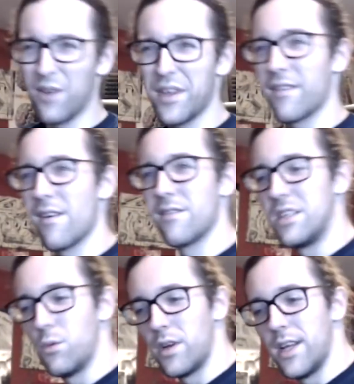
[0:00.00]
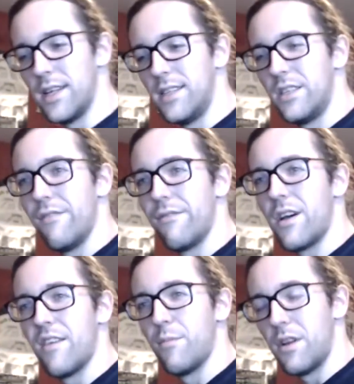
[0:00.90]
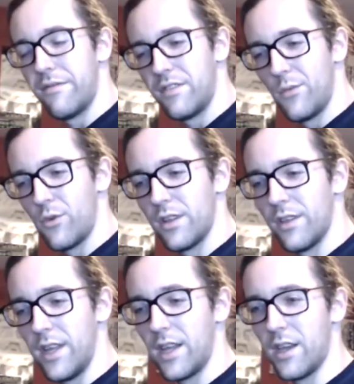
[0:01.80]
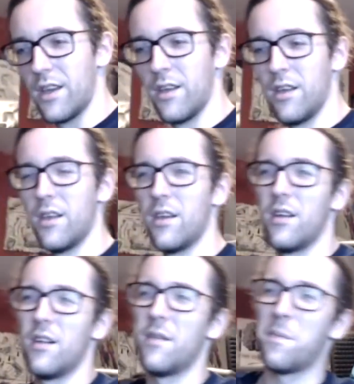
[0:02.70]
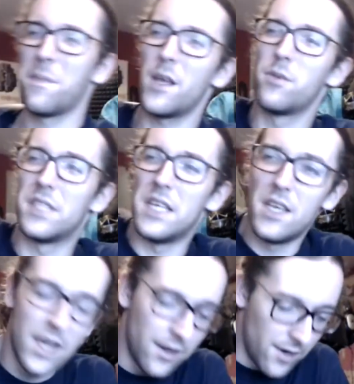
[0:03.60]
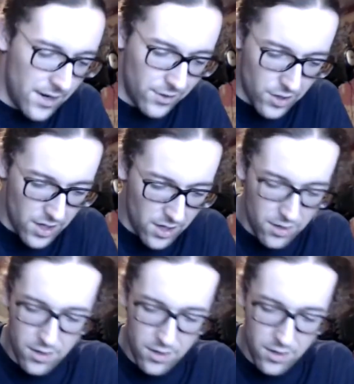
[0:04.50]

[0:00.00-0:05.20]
think I've ever seen one in a DC5, but I've seen one in like I think it was an EK or EG.